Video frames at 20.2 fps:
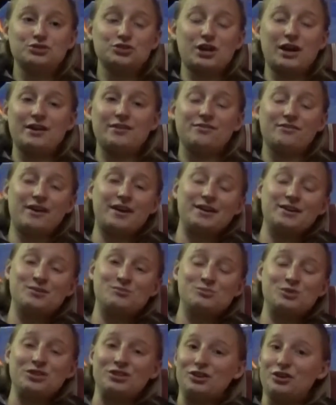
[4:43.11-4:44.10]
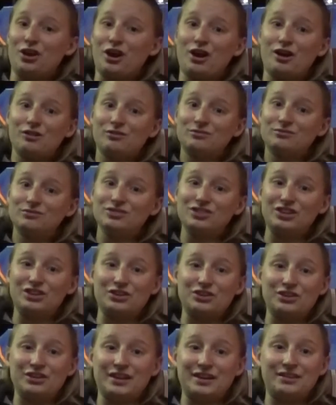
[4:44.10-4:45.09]
Try to find them when they're not
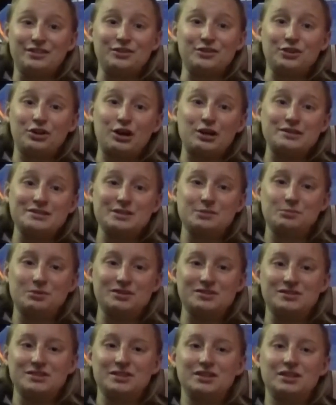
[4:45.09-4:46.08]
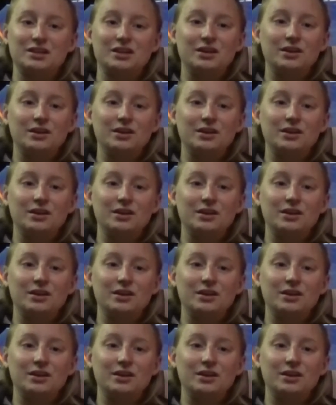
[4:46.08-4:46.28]
looking like they're crazy busy.